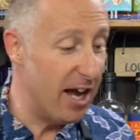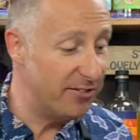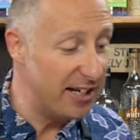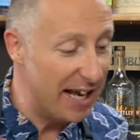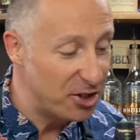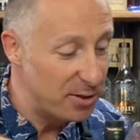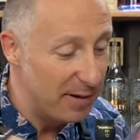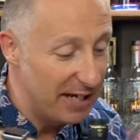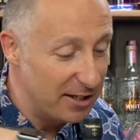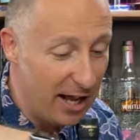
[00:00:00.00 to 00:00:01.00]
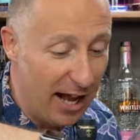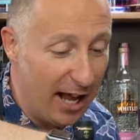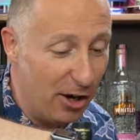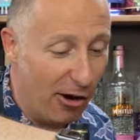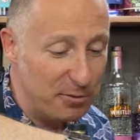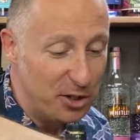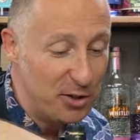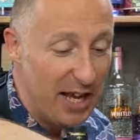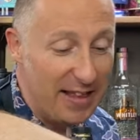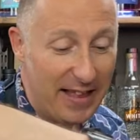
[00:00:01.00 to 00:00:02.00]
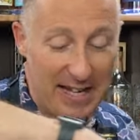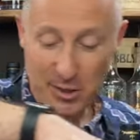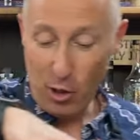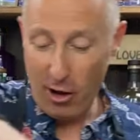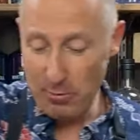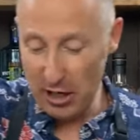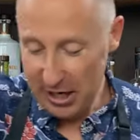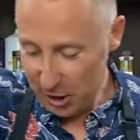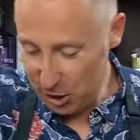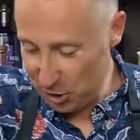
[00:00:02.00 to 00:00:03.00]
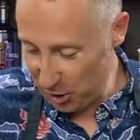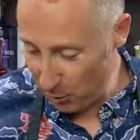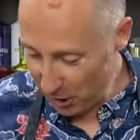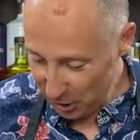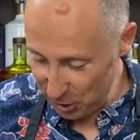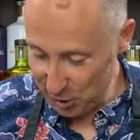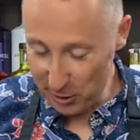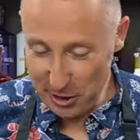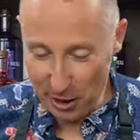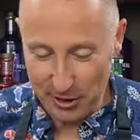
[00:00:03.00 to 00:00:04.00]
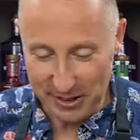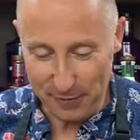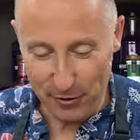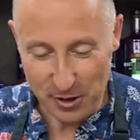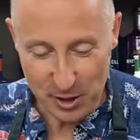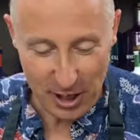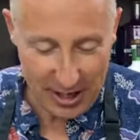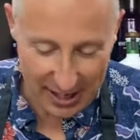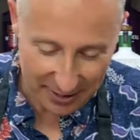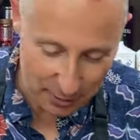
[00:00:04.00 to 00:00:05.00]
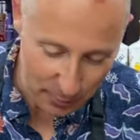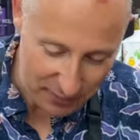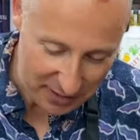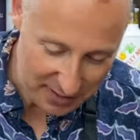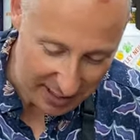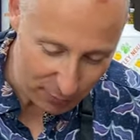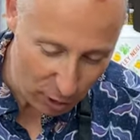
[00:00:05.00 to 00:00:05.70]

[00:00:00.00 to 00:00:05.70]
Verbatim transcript: I did actually mean uh, lime juice. That is lime. Look, just so just so you know the difference. Look, I don't know if you can see. I've